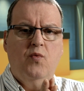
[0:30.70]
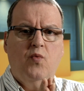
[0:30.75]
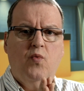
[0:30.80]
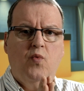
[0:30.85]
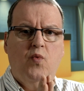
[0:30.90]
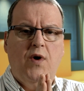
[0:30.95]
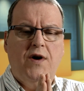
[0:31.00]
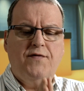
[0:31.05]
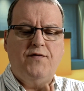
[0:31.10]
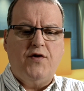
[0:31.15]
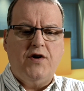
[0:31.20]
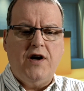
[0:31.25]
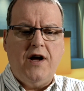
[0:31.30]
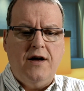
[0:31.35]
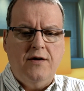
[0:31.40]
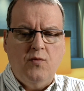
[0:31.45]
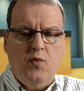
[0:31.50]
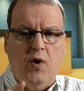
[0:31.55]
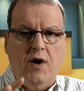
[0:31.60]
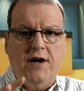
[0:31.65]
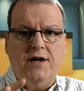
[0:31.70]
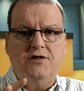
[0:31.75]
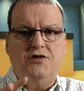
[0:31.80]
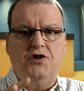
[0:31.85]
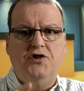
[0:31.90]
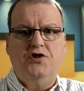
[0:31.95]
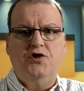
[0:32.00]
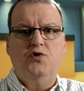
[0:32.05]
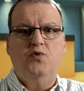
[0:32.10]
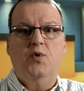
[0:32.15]
what Verdun wanted
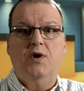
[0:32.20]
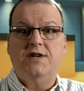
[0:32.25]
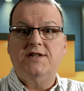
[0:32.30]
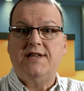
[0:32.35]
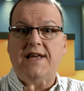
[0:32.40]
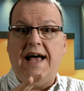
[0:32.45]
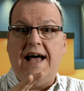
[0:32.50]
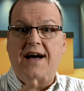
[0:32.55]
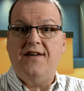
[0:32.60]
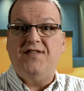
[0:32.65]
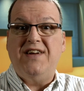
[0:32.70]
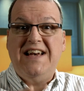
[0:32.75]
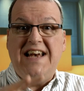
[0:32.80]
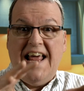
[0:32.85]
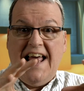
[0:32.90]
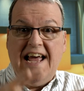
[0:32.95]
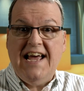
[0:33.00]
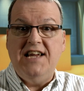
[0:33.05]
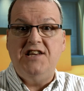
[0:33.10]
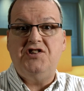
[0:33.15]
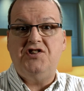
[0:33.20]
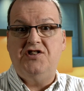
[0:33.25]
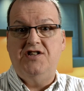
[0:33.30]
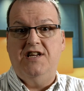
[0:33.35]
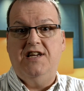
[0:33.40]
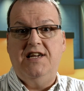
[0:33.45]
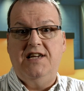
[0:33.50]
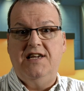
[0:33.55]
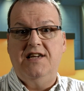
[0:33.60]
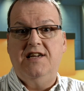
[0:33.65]
to do was have an
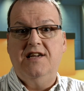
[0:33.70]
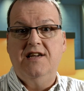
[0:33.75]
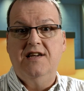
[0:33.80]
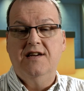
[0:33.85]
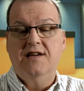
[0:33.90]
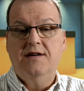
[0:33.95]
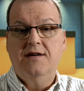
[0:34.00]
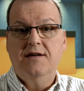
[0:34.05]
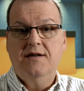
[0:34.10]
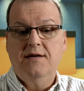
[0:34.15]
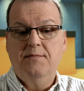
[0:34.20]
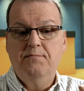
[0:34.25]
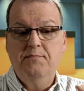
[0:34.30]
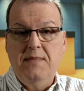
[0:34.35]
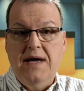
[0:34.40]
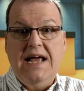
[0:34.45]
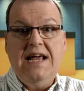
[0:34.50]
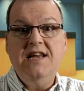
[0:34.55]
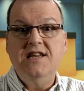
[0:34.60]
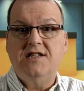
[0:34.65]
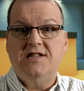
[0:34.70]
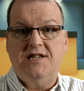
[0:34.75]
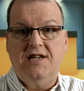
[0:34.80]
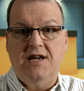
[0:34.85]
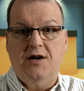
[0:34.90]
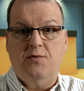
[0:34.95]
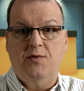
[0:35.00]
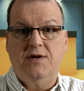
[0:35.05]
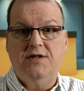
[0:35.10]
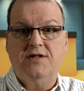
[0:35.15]
HD main
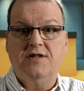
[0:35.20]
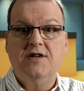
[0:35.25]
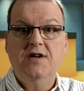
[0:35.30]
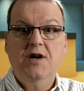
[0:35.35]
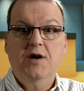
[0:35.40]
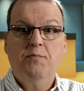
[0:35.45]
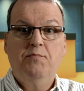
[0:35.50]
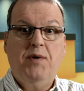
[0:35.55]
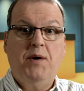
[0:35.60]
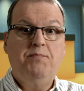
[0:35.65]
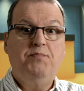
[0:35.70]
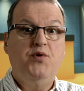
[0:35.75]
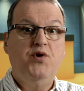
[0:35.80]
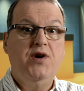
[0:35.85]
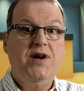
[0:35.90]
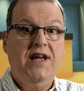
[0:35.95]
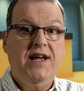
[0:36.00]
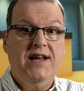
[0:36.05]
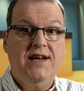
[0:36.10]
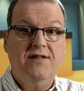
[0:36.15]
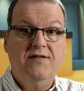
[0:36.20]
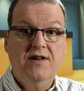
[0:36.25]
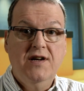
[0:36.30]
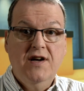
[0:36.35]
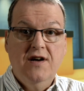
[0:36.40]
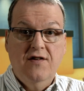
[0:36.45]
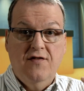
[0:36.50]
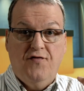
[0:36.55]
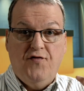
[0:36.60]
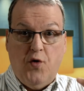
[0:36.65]
sequence, but put in
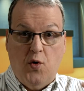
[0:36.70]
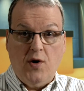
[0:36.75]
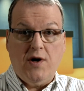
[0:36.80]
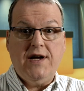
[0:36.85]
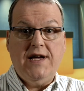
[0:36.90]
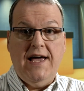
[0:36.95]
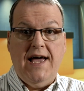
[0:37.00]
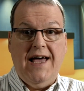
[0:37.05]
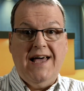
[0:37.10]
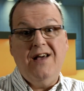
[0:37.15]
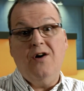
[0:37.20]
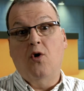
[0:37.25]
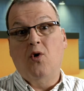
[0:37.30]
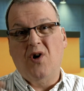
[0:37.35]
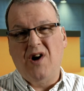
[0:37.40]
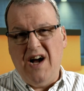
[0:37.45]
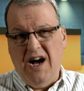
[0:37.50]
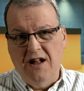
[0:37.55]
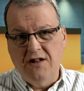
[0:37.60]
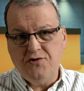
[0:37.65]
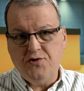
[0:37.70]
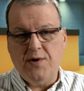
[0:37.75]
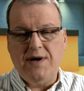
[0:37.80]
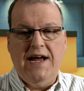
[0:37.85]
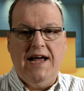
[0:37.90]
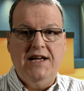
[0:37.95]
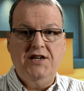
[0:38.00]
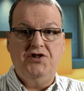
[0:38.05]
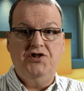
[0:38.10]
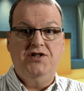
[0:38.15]
4K or Ultra
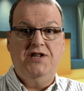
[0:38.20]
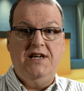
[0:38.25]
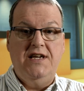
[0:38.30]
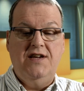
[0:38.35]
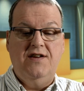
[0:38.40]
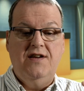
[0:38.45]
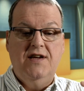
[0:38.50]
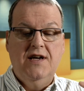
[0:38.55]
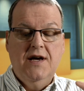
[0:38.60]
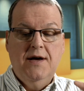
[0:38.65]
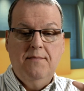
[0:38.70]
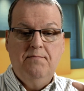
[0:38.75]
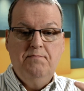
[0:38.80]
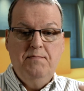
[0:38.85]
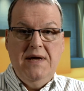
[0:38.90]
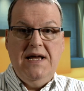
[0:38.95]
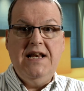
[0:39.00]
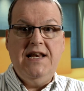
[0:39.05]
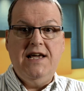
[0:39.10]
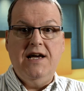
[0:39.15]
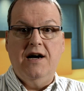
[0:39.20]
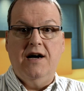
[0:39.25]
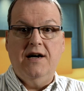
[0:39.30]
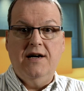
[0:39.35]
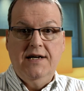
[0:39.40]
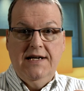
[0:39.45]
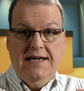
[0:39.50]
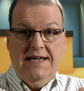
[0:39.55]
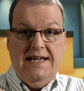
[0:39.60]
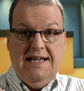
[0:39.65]
HD
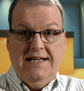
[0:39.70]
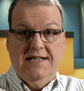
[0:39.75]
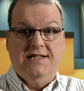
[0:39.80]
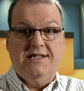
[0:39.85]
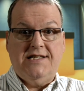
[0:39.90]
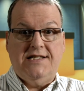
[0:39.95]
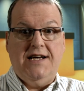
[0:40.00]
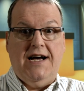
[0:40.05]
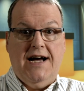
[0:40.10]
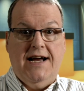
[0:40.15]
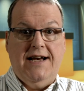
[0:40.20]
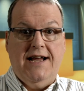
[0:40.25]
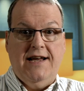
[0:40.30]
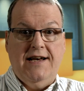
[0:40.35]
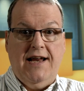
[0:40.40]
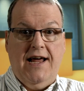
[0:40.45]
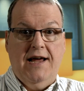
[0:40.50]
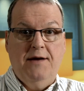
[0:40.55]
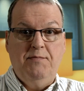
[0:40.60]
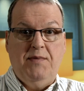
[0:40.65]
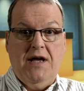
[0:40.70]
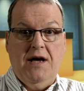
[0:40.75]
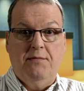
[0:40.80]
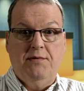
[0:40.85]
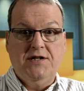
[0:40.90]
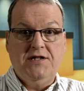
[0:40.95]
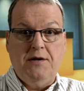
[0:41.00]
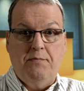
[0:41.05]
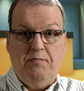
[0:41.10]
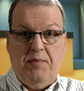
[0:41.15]
media inside it and be
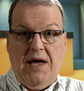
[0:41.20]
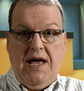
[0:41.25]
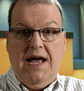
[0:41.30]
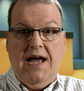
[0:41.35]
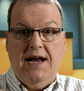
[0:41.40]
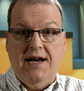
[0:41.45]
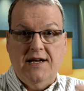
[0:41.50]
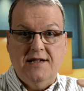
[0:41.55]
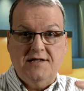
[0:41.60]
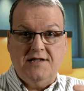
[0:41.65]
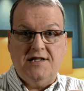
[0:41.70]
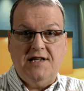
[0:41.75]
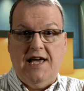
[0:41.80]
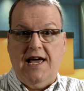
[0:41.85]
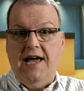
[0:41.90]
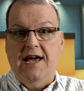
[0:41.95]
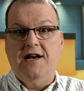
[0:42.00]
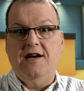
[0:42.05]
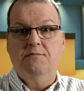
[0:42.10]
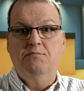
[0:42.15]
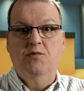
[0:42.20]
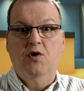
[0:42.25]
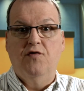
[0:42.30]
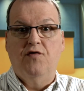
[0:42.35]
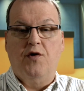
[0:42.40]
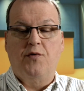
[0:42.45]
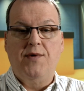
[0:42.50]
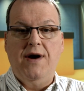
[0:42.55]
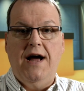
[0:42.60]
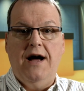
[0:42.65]
able to pan and scan and move
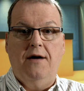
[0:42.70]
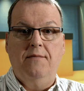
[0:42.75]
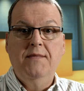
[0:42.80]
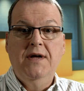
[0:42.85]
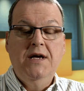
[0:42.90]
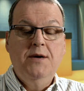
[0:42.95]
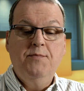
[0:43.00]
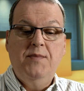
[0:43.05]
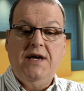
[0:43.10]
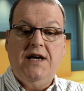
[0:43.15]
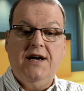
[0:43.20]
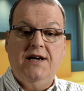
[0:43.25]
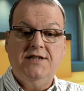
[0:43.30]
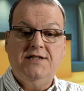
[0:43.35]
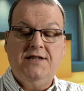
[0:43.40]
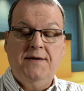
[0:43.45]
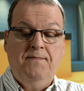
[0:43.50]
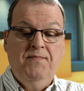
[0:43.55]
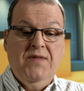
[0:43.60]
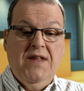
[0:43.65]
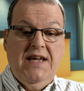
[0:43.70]
around. Because